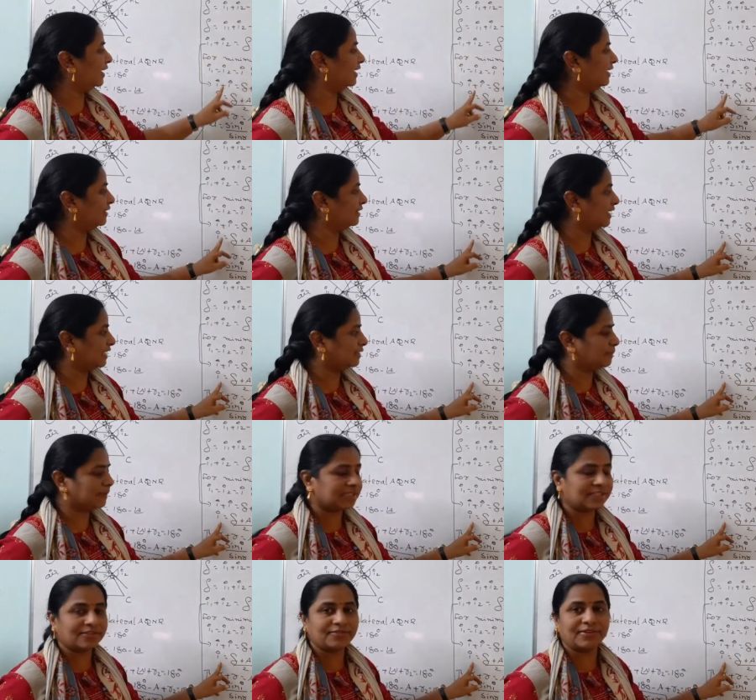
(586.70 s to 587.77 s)
getting the
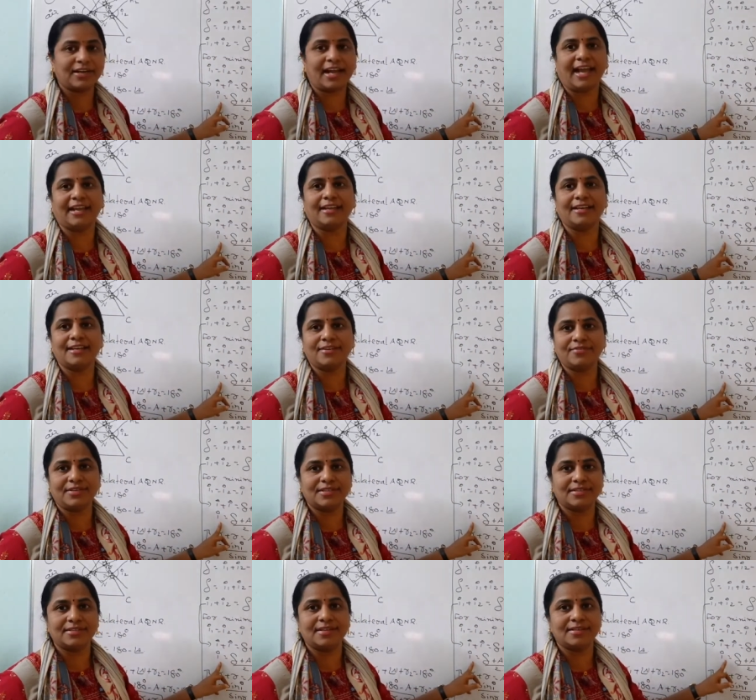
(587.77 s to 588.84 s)
expression for angle of
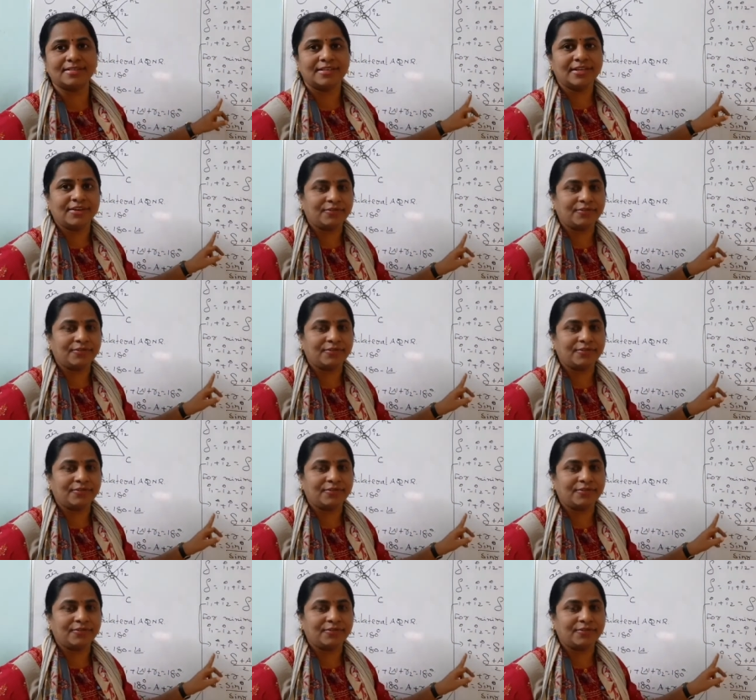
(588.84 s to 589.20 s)
incidence.